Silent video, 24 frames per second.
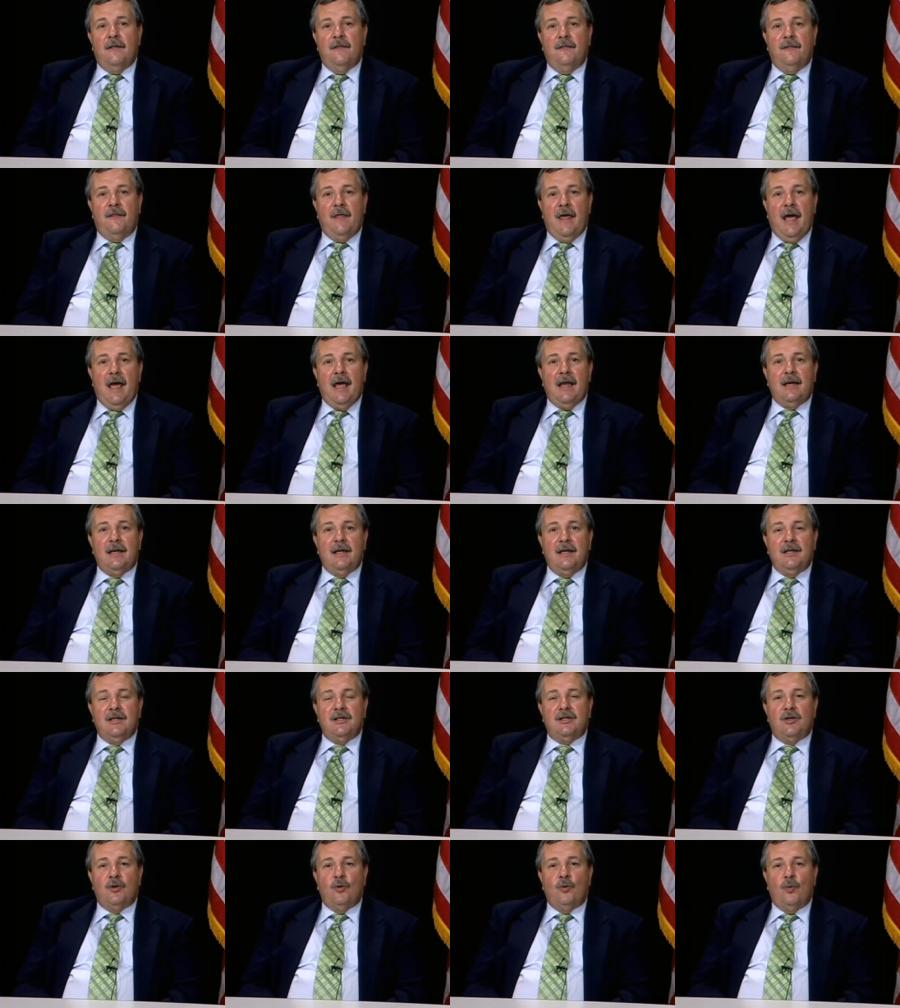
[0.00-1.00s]
that
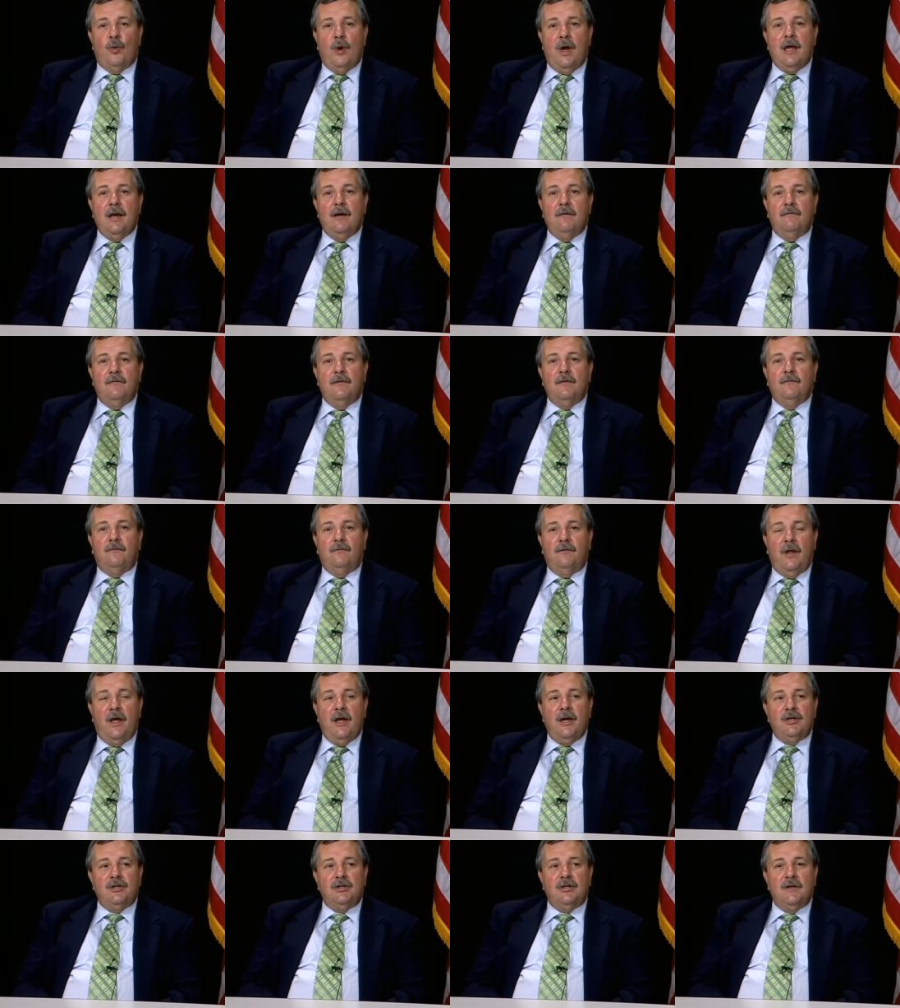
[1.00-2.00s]
is the rate of
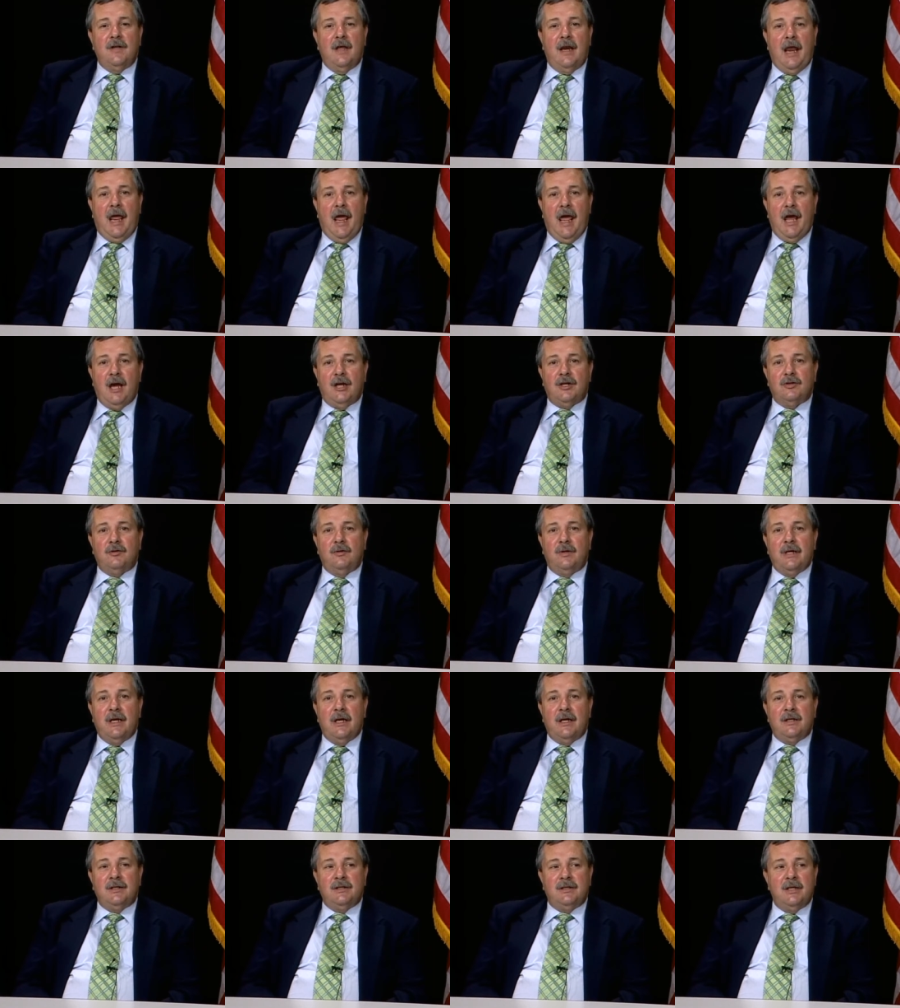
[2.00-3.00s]
inflation that
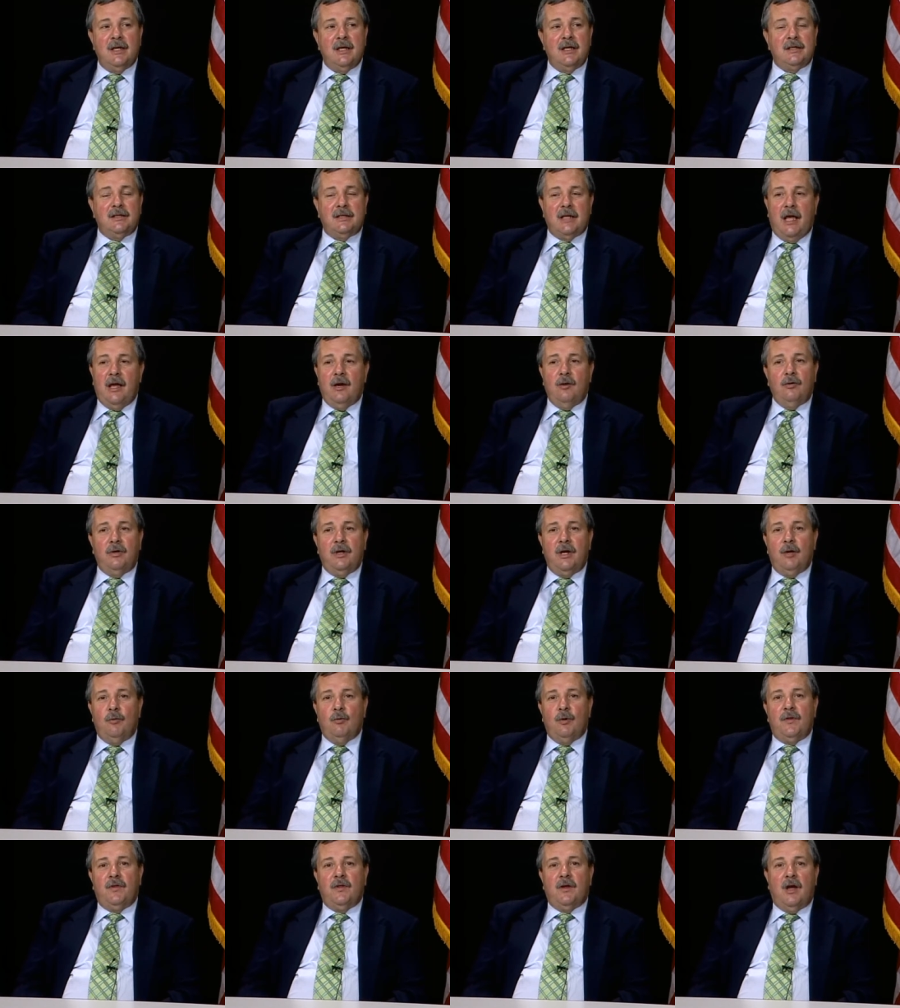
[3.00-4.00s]
actually exists. I don't
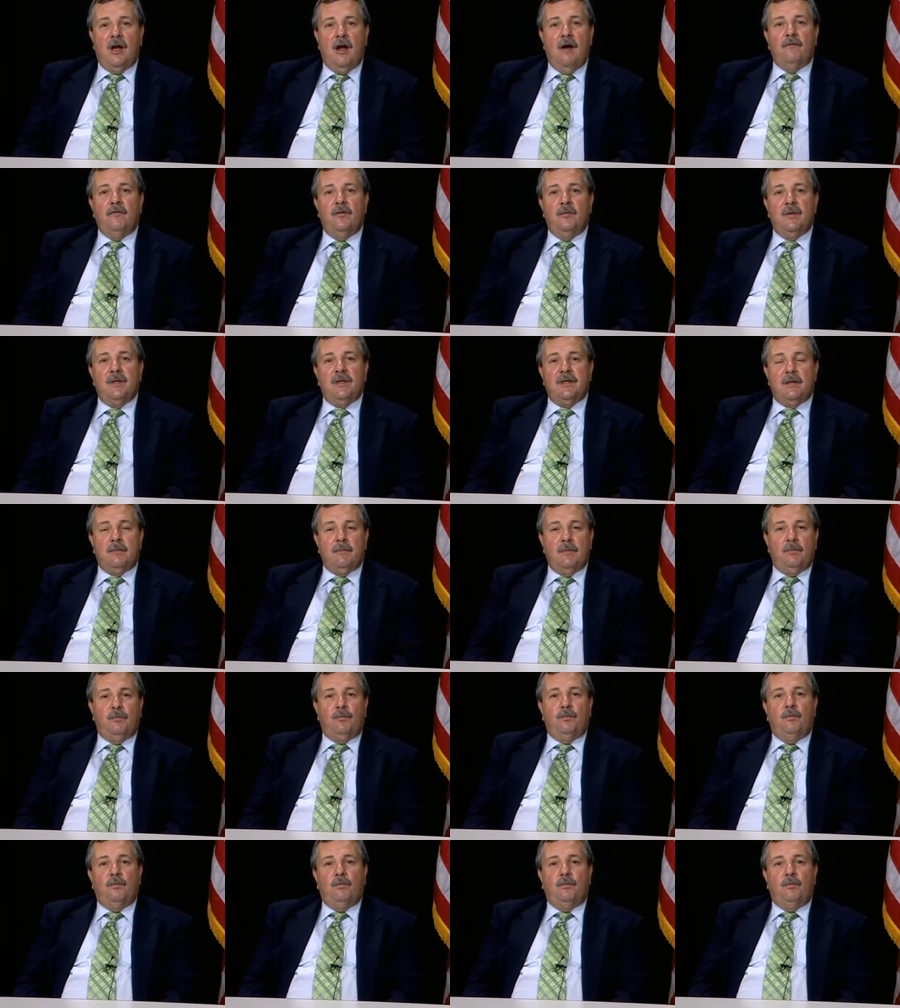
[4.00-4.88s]
care what the government